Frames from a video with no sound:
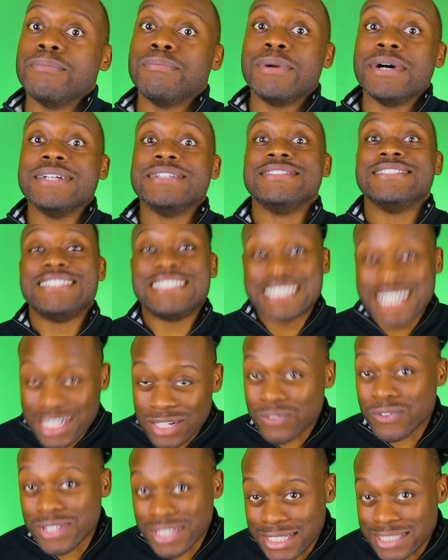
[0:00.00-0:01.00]
but
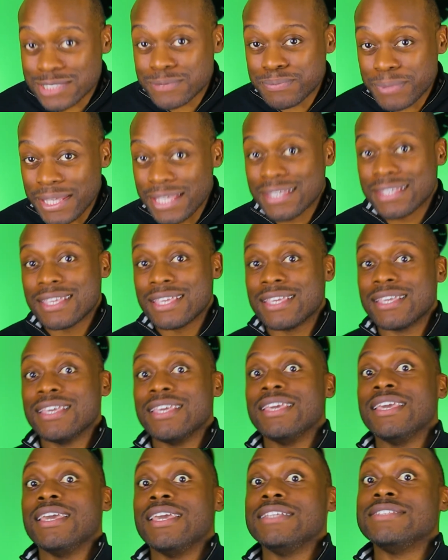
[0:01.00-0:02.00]
generally speaking,
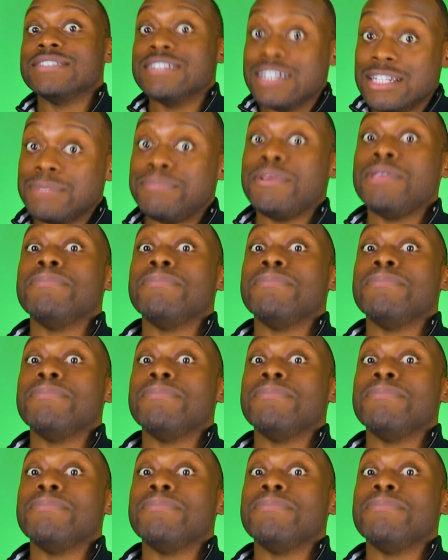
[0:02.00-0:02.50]
it's gonna be